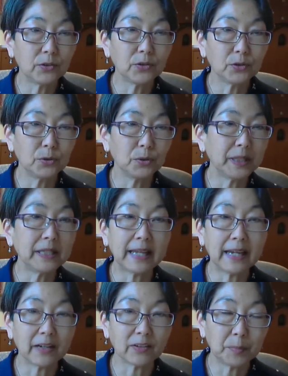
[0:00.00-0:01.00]
to
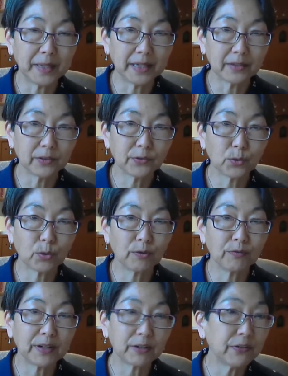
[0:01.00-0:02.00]
enact bans or
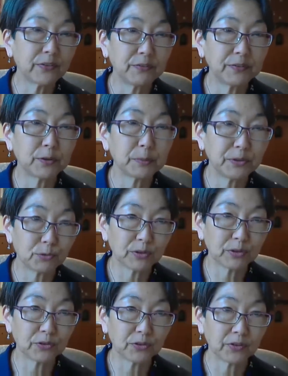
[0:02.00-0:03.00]
very severe
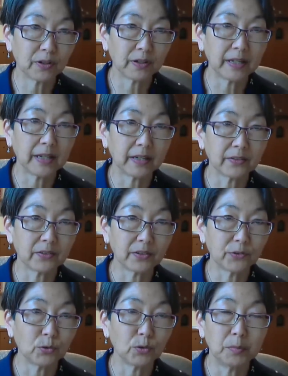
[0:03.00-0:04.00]
restrictions on
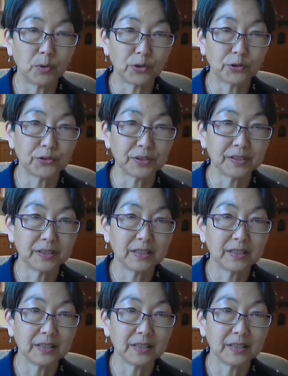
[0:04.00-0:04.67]
access to abortion.